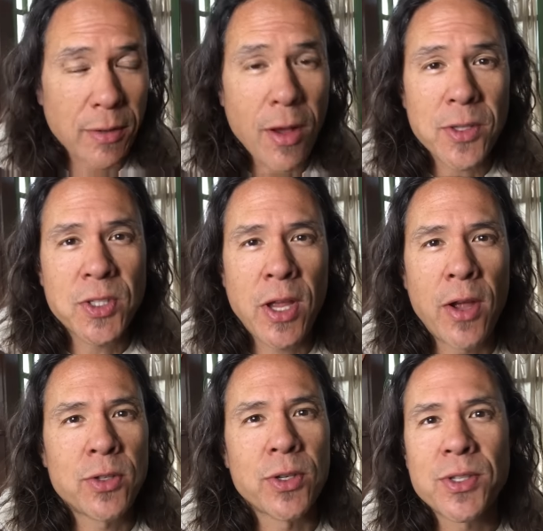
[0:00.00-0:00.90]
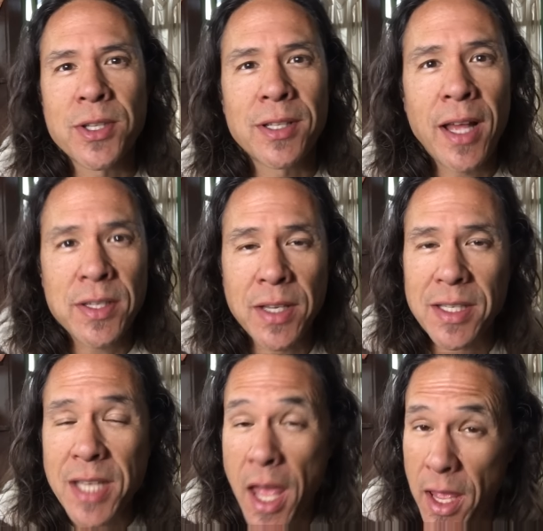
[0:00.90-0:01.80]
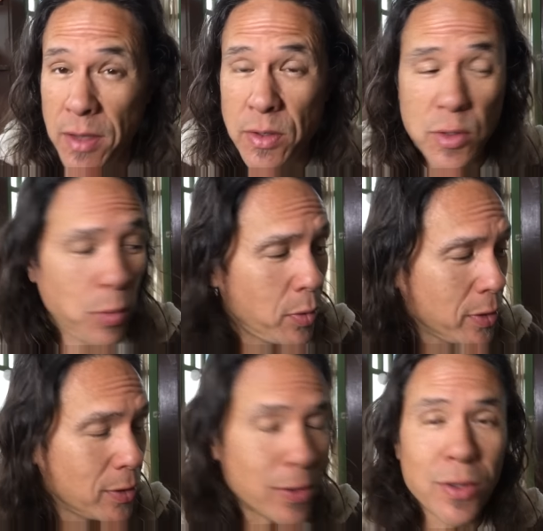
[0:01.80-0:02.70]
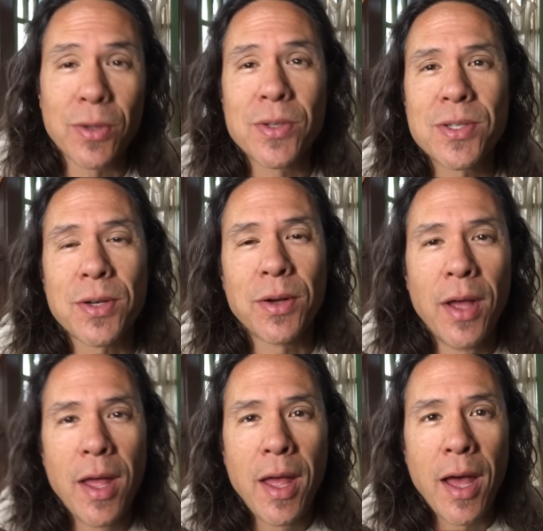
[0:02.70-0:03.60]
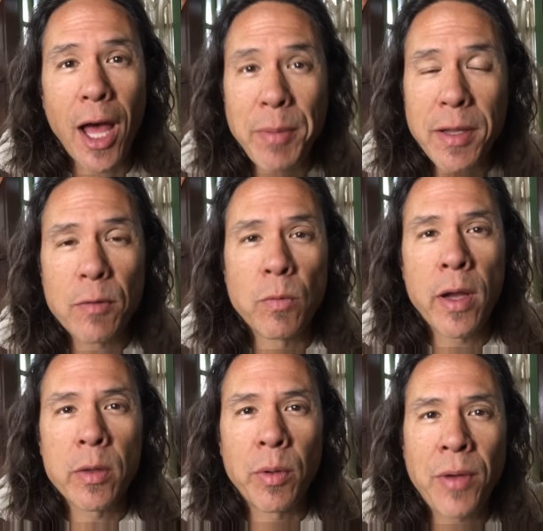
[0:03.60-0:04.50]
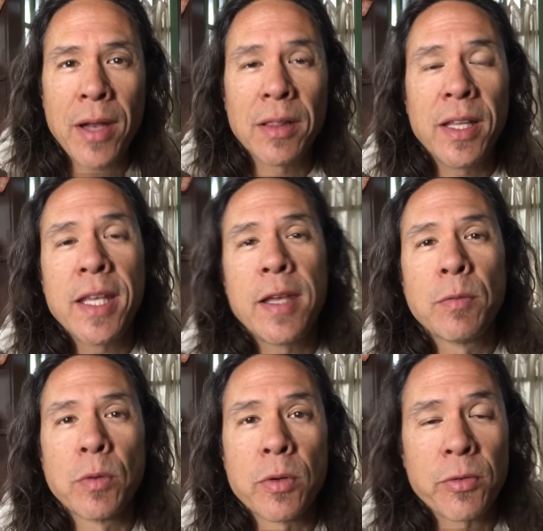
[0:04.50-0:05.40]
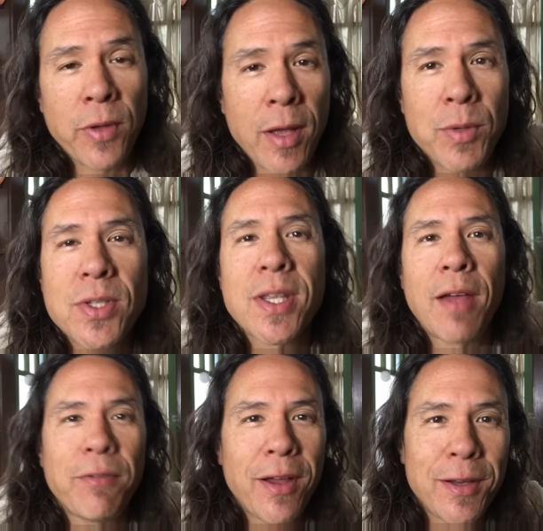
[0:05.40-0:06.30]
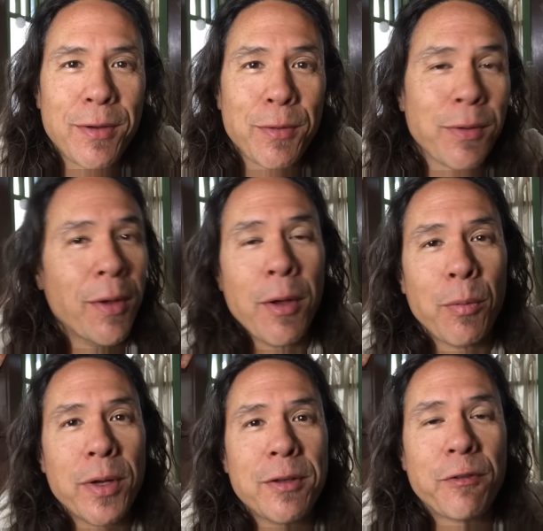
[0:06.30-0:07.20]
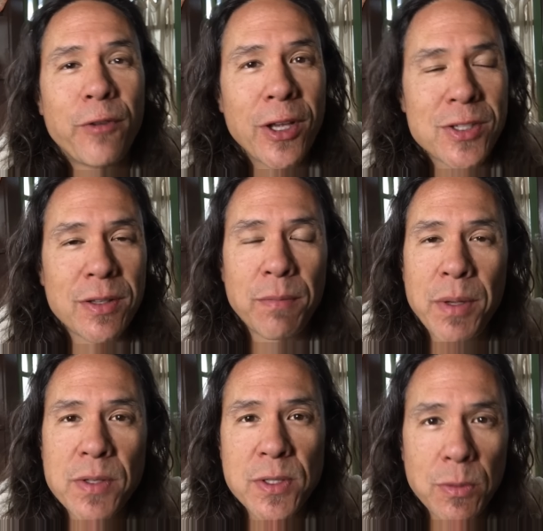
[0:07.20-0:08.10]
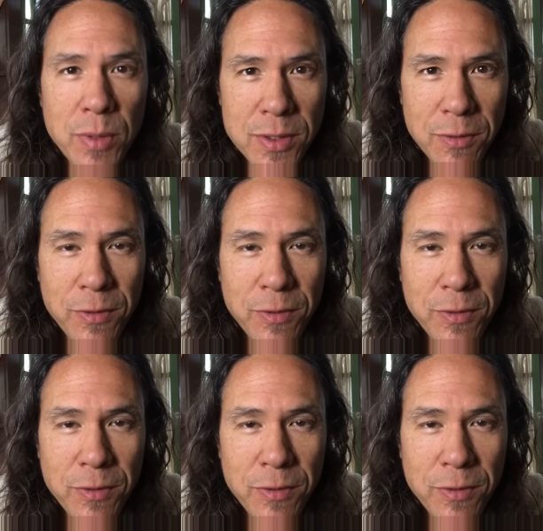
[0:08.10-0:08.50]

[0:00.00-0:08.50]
Los Angeles in the last like 10 to 20 years. So I've been getting ready. We've had a leaky roof and we just can't find anyone to fix it. They've been so busy